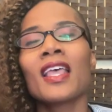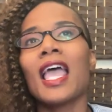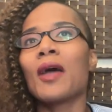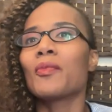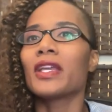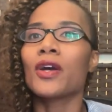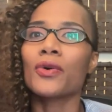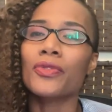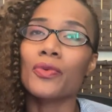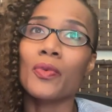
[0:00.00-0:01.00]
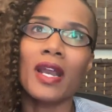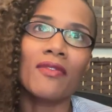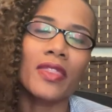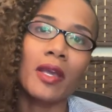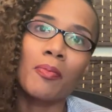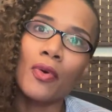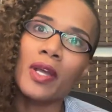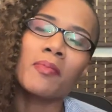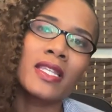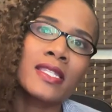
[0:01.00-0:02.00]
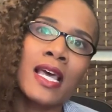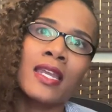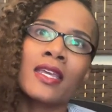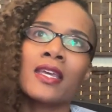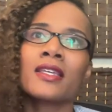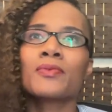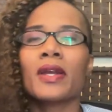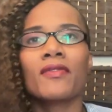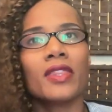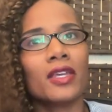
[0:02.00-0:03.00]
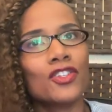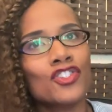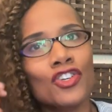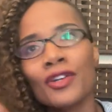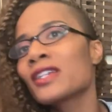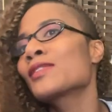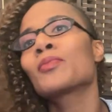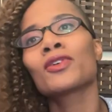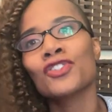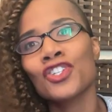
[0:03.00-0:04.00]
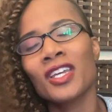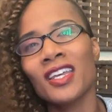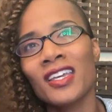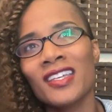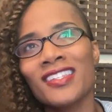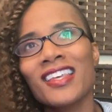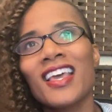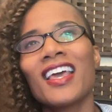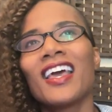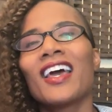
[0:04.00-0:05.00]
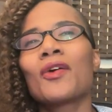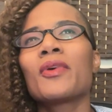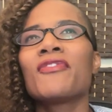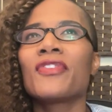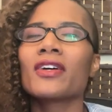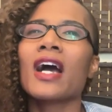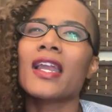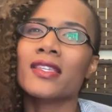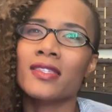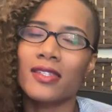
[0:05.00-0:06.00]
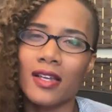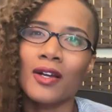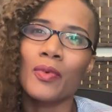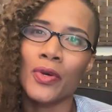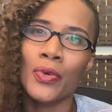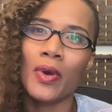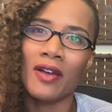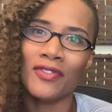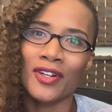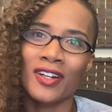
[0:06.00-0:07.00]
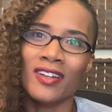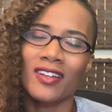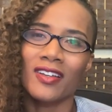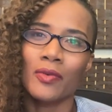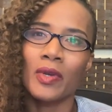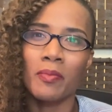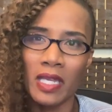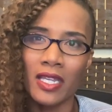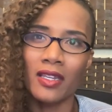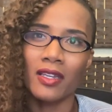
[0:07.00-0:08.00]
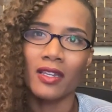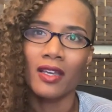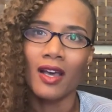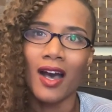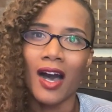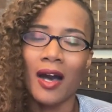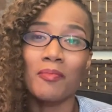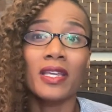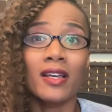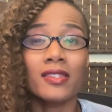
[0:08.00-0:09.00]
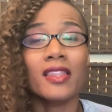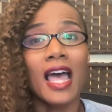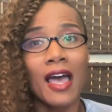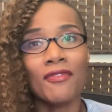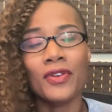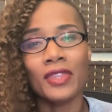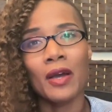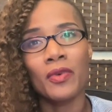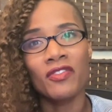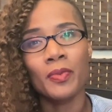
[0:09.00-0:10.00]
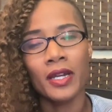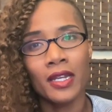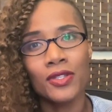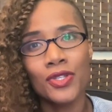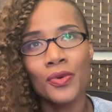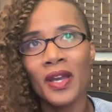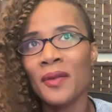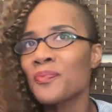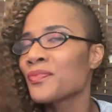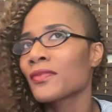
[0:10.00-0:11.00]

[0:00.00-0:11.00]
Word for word: and we go through whatever the appointment setting is, whatever the insurance bullshit is, we feel kind of stuck with whoever we meet because of the effort that we've put into it.